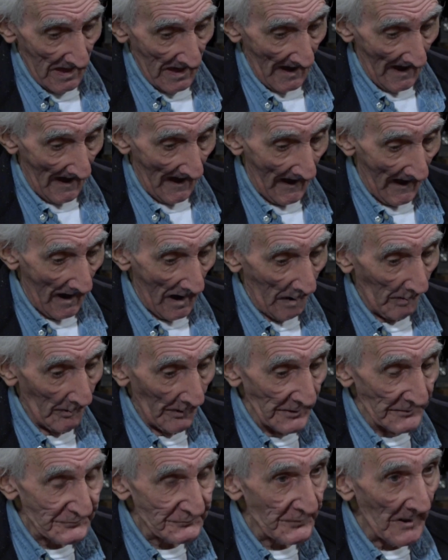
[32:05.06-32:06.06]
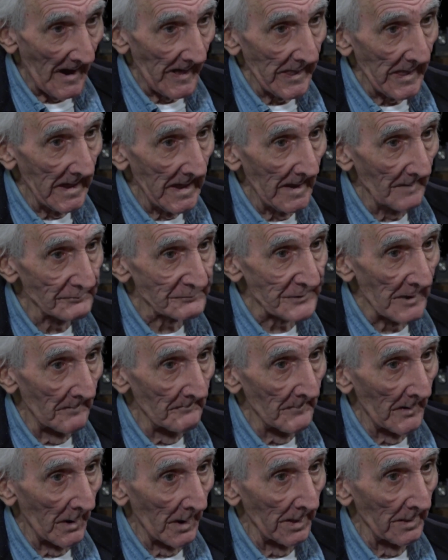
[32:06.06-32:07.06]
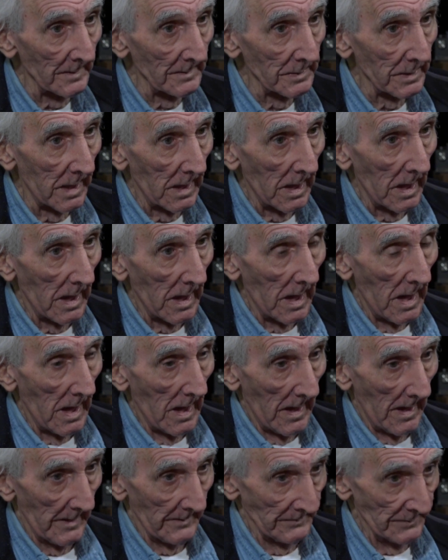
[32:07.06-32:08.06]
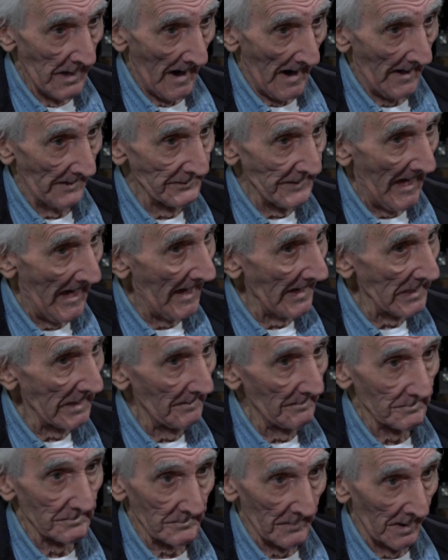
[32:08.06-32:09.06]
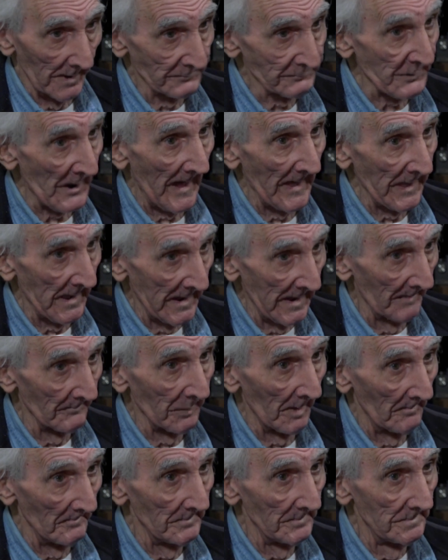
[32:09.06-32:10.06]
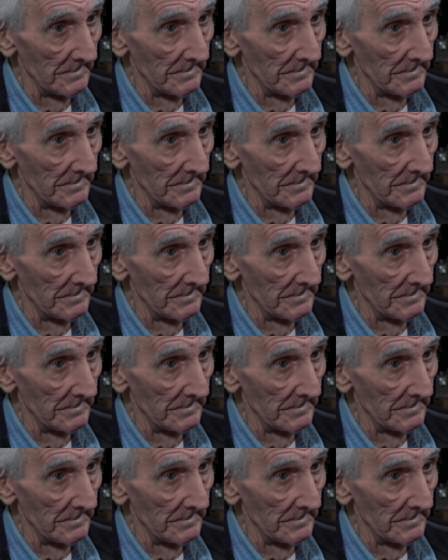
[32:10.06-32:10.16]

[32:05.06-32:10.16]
I always try to help someone. Not down them, but try to help them.